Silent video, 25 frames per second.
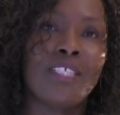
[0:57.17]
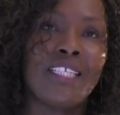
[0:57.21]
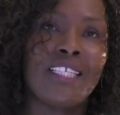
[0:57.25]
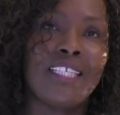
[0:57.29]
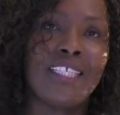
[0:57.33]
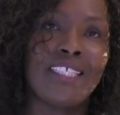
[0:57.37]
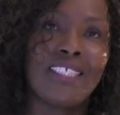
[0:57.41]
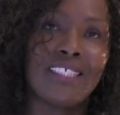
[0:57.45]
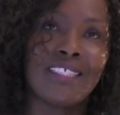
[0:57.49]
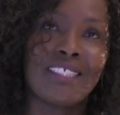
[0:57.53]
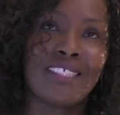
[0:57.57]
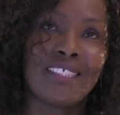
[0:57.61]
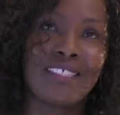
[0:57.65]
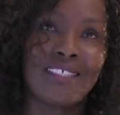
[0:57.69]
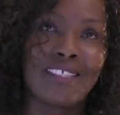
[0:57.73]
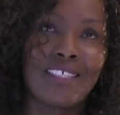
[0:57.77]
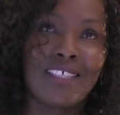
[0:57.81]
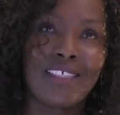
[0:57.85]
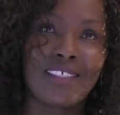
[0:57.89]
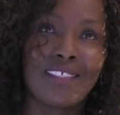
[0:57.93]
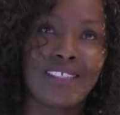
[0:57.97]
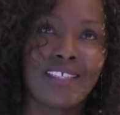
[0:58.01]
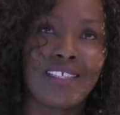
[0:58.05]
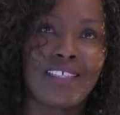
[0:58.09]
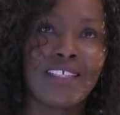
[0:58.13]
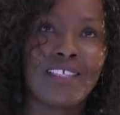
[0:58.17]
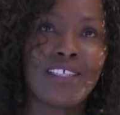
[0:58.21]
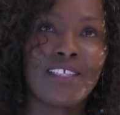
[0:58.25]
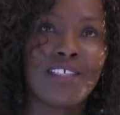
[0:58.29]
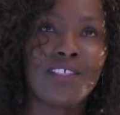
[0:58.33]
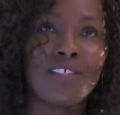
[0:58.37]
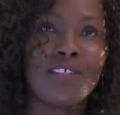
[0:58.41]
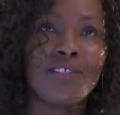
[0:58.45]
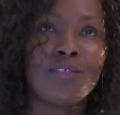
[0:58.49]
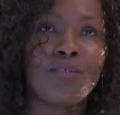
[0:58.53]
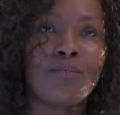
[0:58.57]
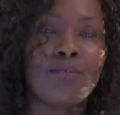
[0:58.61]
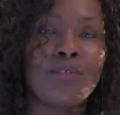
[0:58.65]
let us start
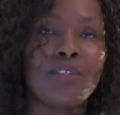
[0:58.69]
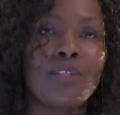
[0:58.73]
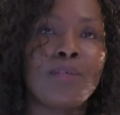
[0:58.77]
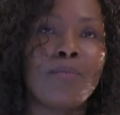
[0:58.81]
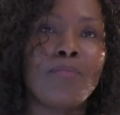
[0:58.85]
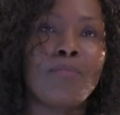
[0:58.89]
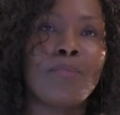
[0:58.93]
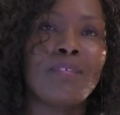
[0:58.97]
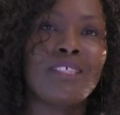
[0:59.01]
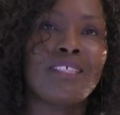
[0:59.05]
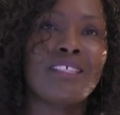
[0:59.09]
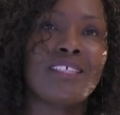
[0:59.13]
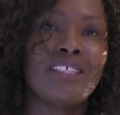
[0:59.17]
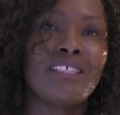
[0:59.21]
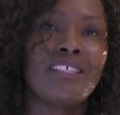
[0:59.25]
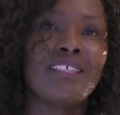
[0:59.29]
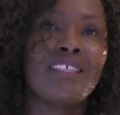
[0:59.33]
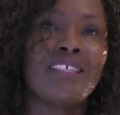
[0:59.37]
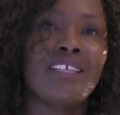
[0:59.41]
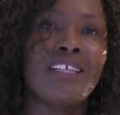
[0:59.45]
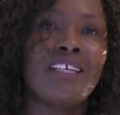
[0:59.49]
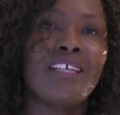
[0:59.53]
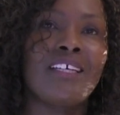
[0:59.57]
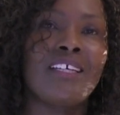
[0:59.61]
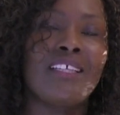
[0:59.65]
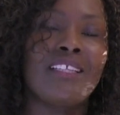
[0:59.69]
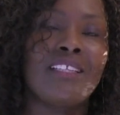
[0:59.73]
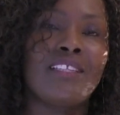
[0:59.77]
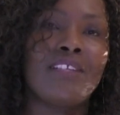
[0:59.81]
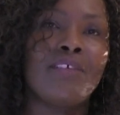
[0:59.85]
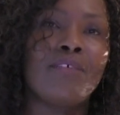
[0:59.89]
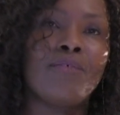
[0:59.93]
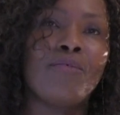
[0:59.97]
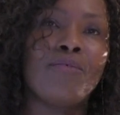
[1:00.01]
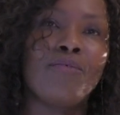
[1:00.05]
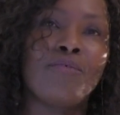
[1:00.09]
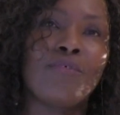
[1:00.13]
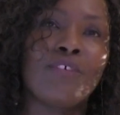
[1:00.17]
again with the basic
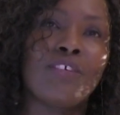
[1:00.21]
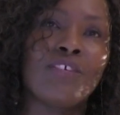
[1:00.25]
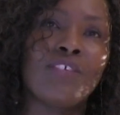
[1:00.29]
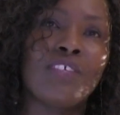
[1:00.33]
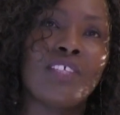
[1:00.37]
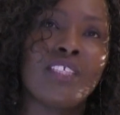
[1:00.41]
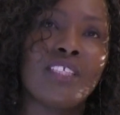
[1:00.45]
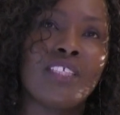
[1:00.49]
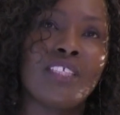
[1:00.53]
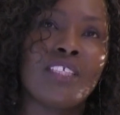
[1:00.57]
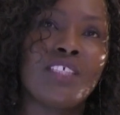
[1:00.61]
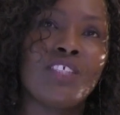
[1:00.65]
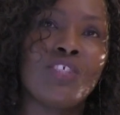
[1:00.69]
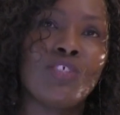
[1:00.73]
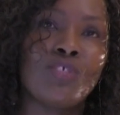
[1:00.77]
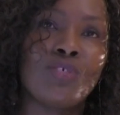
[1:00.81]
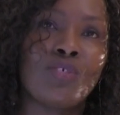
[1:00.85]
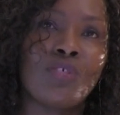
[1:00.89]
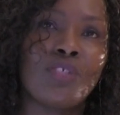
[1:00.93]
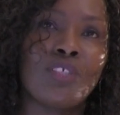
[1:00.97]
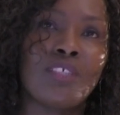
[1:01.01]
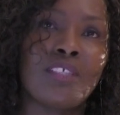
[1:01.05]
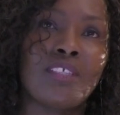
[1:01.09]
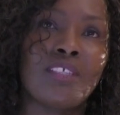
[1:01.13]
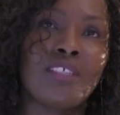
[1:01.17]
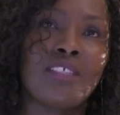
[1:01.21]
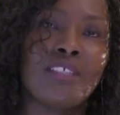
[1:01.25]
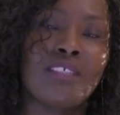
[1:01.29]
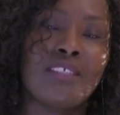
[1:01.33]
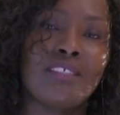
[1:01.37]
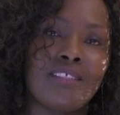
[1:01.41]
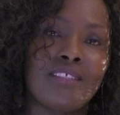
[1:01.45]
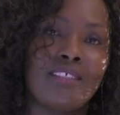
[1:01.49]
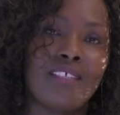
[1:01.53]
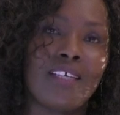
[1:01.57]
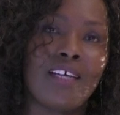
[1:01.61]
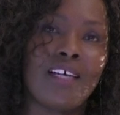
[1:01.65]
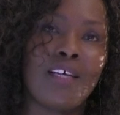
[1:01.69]
the very initial
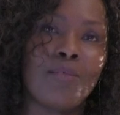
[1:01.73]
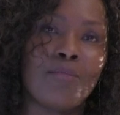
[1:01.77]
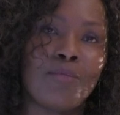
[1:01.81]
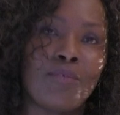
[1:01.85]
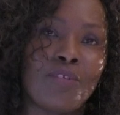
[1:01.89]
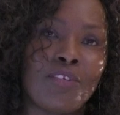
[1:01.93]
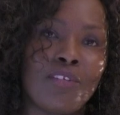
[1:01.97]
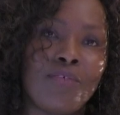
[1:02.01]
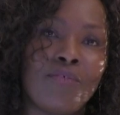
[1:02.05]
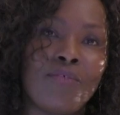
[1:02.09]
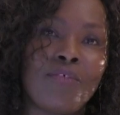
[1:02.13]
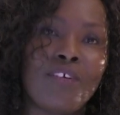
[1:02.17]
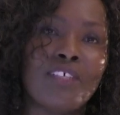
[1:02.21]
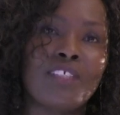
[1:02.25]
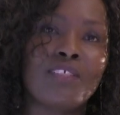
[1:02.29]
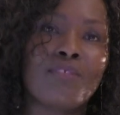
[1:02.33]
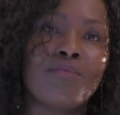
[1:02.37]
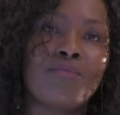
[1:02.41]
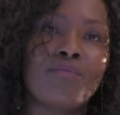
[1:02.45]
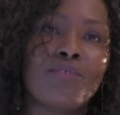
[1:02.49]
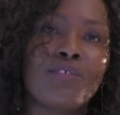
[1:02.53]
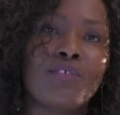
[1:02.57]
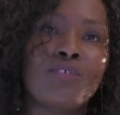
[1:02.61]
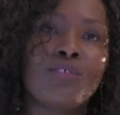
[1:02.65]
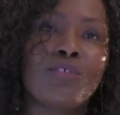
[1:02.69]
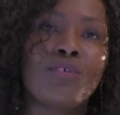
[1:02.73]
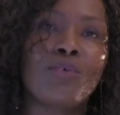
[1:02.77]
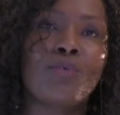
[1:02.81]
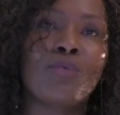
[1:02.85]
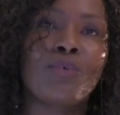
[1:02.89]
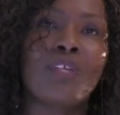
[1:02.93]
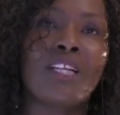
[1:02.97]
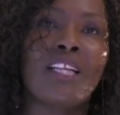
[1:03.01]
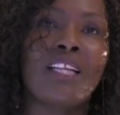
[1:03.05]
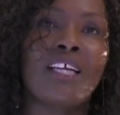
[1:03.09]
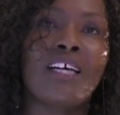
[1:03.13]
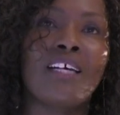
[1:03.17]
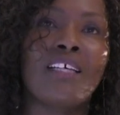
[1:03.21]
time of the first video
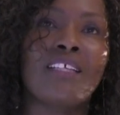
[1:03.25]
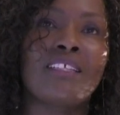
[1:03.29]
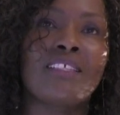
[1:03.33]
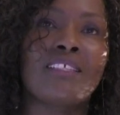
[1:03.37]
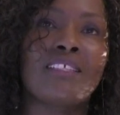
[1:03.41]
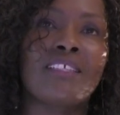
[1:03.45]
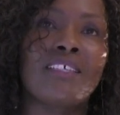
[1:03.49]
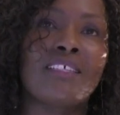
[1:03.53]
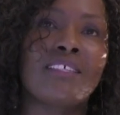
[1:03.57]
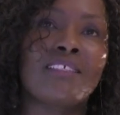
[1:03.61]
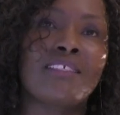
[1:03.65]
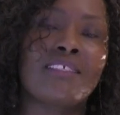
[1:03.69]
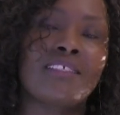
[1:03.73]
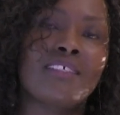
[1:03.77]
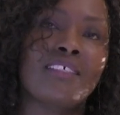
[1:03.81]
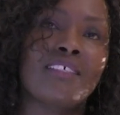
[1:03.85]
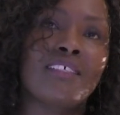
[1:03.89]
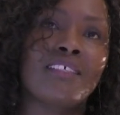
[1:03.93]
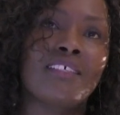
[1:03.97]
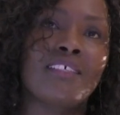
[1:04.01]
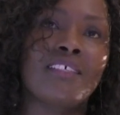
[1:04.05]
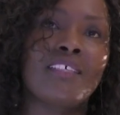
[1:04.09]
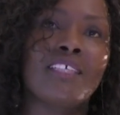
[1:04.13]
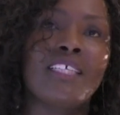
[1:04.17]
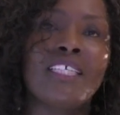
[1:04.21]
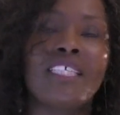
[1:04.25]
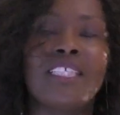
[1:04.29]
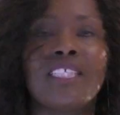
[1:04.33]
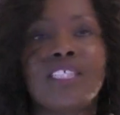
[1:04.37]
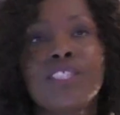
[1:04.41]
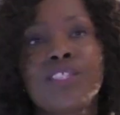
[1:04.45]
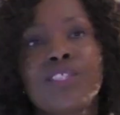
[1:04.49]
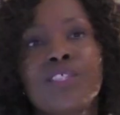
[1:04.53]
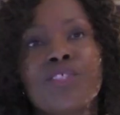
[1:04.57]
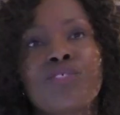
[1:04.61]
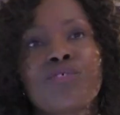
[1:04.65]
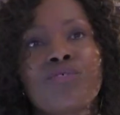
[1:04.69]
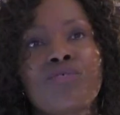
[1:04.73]
we learned that uh,
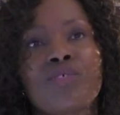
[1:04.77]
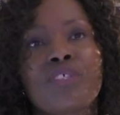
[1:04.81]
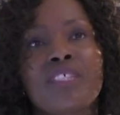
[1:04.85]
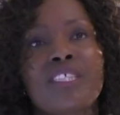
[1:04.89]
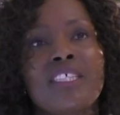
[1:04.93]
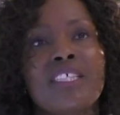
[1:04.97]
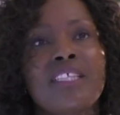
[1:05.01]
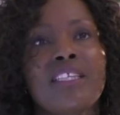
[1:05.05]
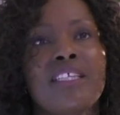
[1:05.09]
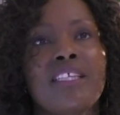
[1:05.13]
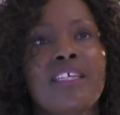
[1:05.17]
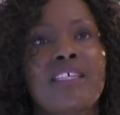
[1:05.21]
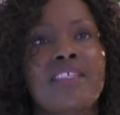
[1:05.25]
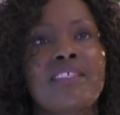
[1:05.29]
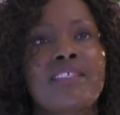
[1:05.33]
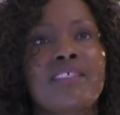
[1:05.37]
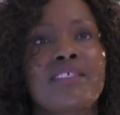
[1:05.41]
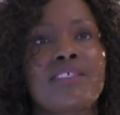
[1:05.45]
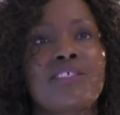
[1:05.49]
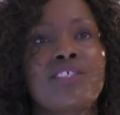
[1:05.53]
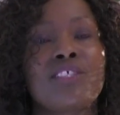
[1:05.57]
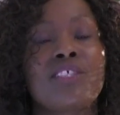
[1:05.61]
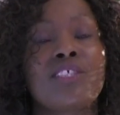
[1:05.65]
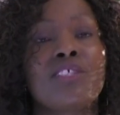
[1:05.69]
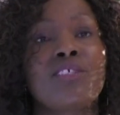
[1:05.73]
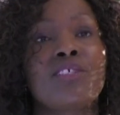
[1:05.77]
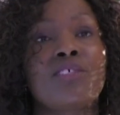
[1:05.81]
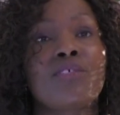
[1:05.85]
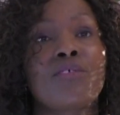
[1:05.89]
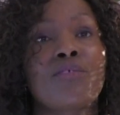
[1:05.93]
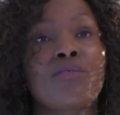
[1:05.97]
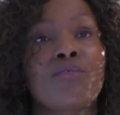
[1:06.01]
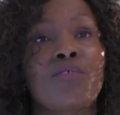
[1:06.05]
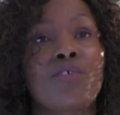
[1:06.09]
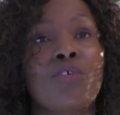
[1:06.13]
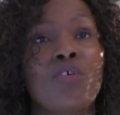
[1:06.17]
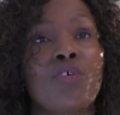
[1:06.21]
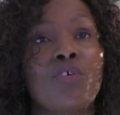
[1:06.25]
it is written that the children
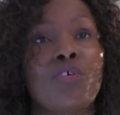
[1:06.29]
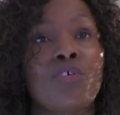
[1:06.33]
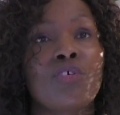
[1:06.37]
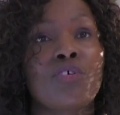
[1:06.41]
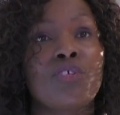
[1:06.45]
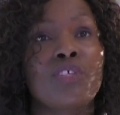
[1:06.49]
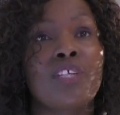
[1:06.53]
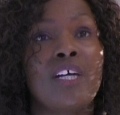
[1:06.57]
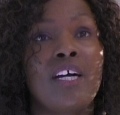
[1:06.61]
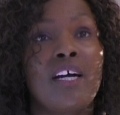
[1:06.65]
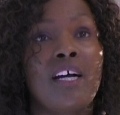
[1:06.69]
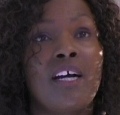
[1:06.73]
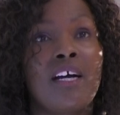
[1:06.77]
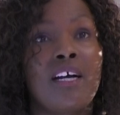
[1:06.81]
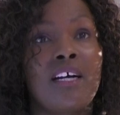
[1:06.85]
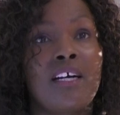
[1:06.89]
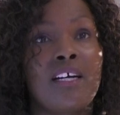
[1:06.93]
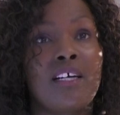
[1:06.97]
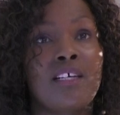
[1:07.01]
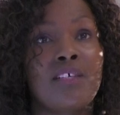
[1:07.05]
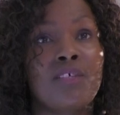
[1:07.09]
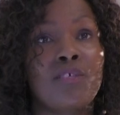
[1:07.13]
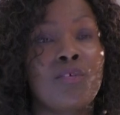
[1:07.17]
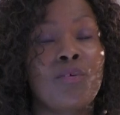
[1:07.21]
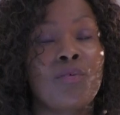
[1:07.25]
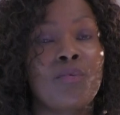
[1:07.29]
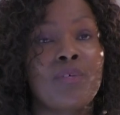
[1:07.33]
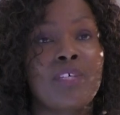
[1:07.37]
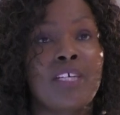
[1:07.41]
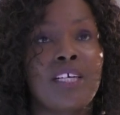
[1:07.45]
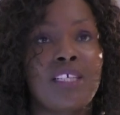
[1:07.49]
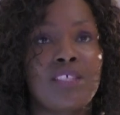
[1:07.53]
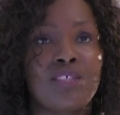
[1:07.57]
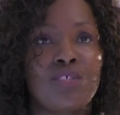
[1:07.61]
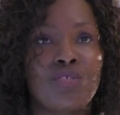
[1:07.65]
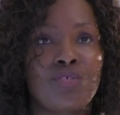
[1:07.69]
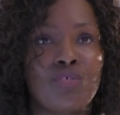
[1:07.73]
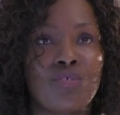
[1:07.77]
of God are going
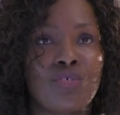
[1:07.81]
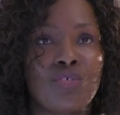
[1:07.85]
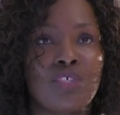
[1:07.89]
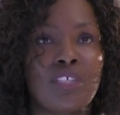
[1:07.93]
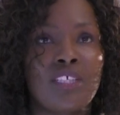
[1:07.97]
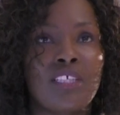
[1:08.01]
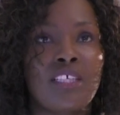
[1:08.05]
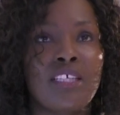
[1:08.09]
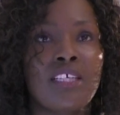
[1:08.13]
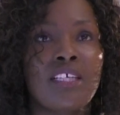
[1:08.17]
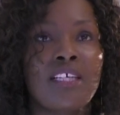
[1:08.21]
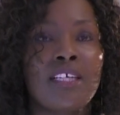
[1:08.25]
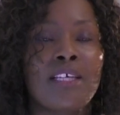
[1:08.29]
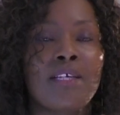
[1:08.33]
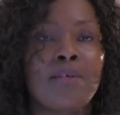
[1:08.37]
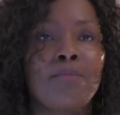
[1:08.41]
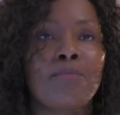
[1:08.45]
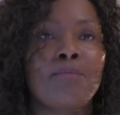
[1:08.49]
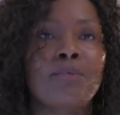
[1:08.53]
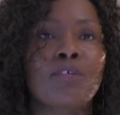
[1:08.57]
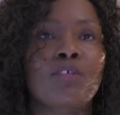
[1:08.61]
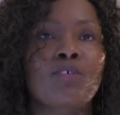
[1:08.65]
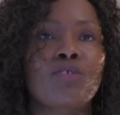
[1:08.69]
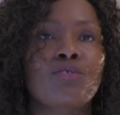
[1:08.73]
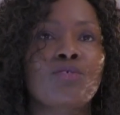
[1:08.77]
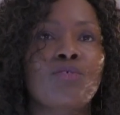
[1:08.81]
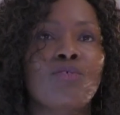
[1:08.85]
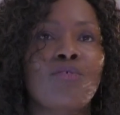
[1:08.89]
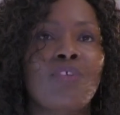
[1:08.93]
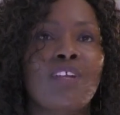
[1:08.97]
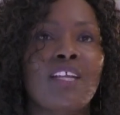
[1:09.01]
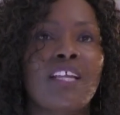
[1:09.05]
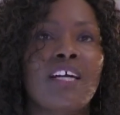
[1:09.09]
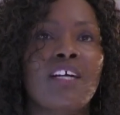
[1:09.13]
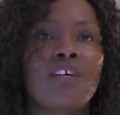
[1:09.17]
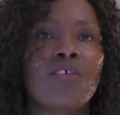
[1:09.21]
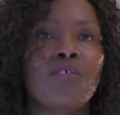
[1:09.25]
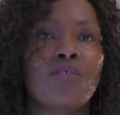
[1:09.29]
astray because of
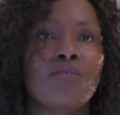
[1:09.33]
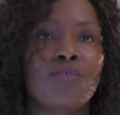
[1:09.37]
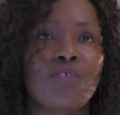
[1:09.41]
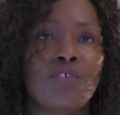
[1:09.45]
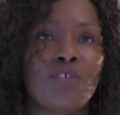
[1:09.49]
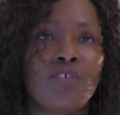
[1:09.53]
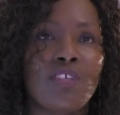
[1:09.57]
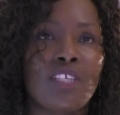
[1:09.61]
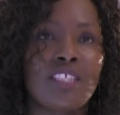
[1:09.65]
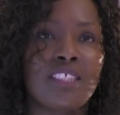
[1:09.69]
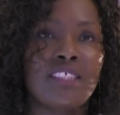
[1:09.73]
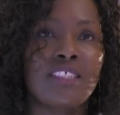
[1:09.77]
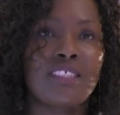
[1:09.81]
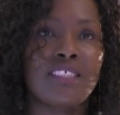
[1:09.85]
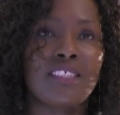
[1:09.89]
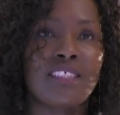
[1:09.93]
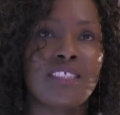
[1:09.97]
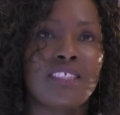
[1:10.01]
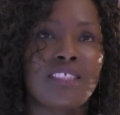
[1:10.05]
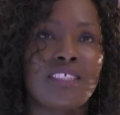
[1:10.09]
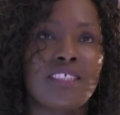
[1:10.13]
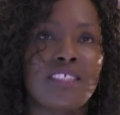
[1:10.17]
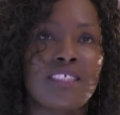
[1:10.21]
lack of knowledge